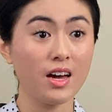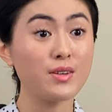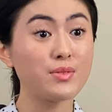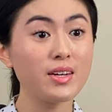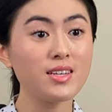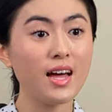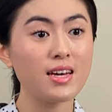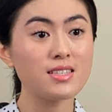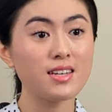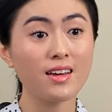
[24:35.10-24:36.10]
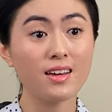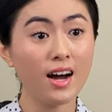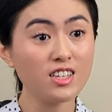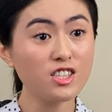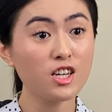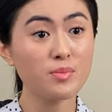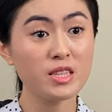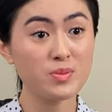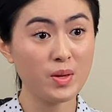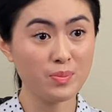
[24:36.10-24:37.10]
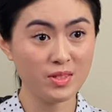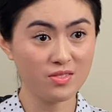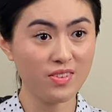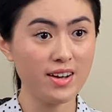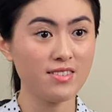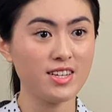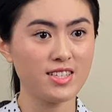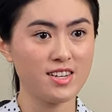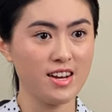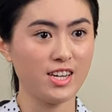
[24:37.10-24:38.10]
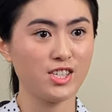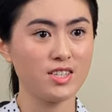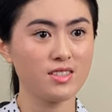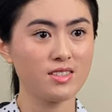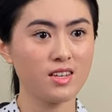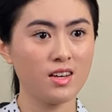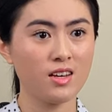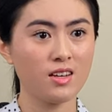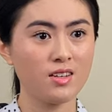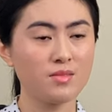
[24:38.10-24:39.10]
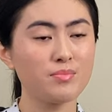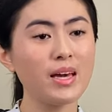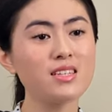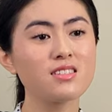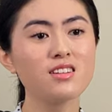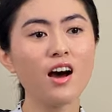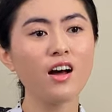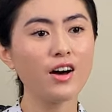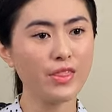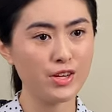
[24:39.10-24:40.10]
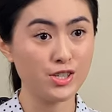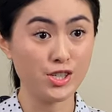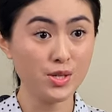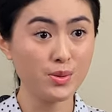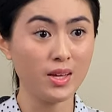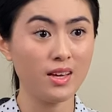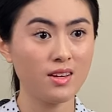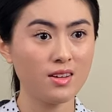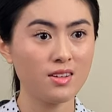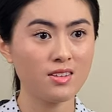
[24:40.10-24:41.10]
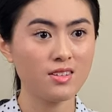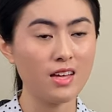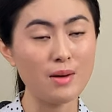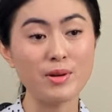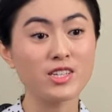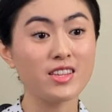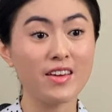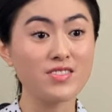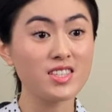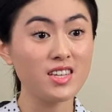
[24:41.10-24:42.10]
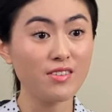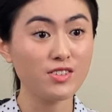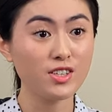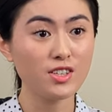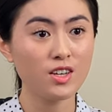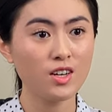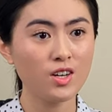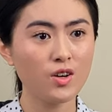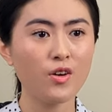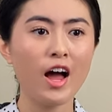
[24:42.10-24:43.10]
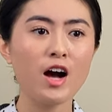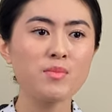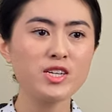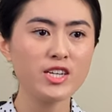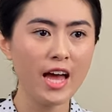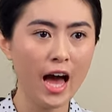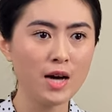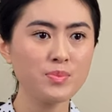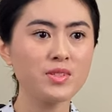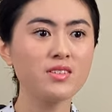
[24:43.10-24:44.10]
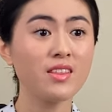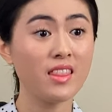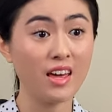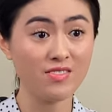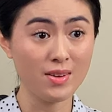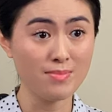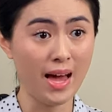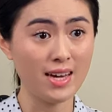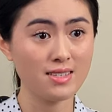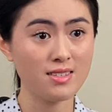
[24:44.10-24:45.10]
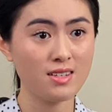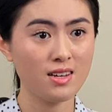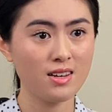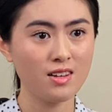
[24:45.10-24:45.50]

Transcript: I realized that God determines people's final destinations based not on their duty, how much they've suffered, or how much capital they've amassed,